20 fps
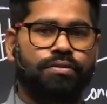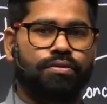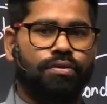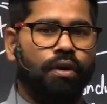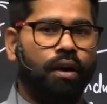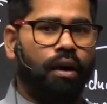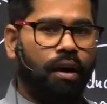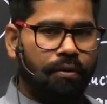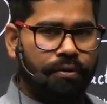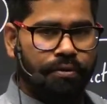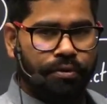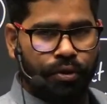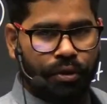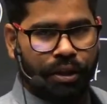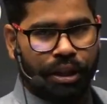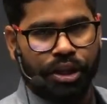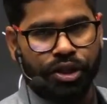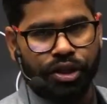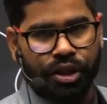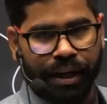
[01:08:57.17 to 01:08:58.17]
of
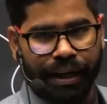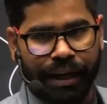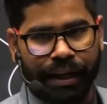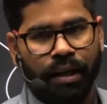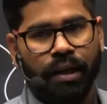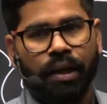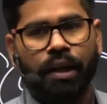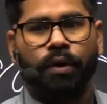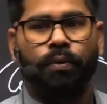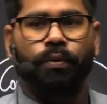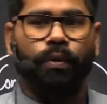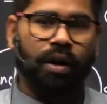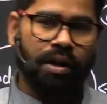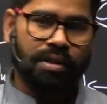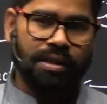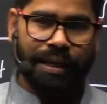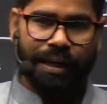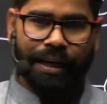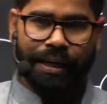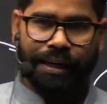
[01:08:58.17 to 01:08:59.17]
judiciary
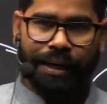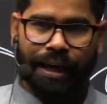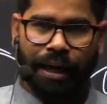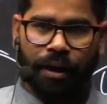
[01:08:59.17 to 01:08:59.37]
works in India.